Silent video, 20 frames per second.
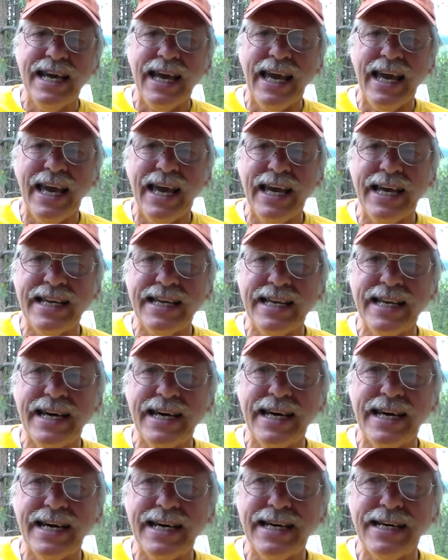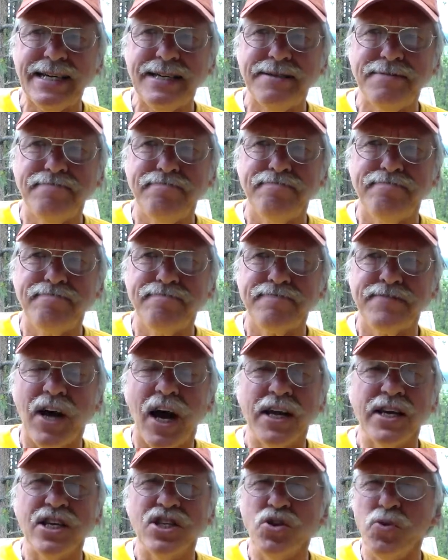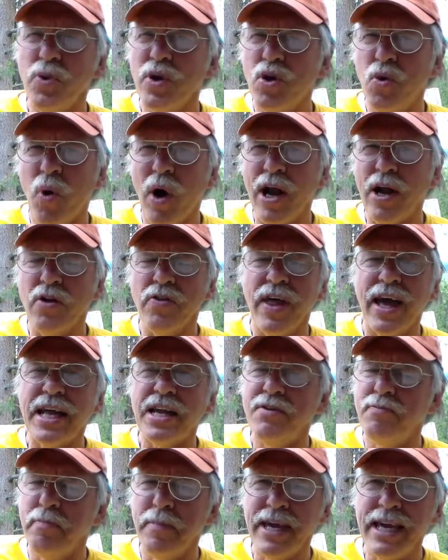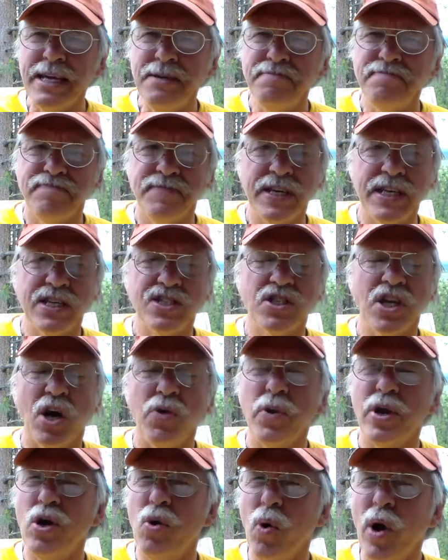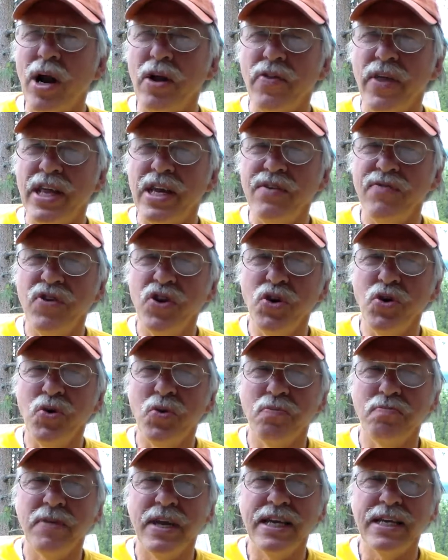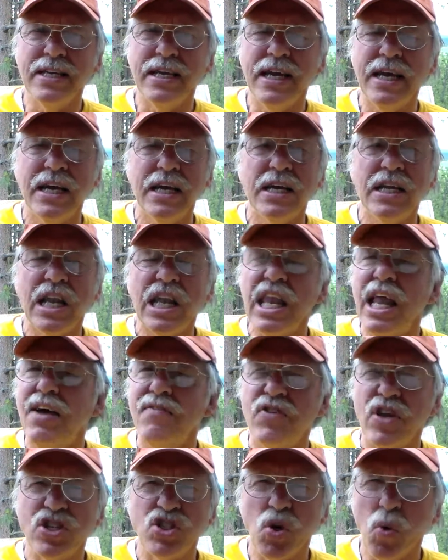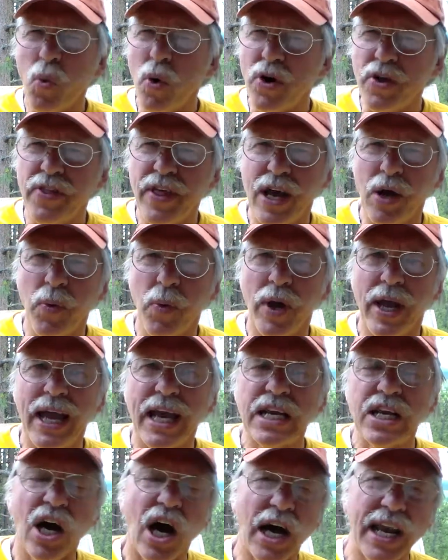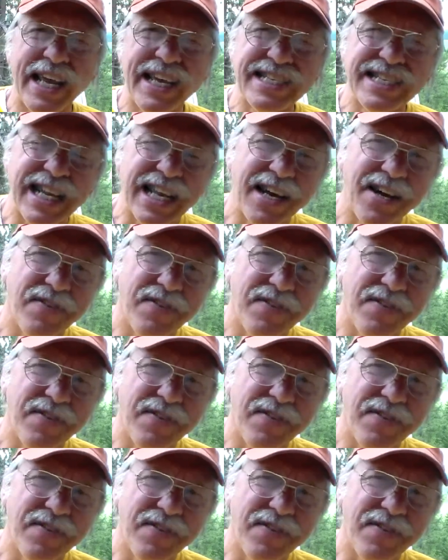And God doesn't require that of me. He does not require that of you. Love doesn't work that way, and God is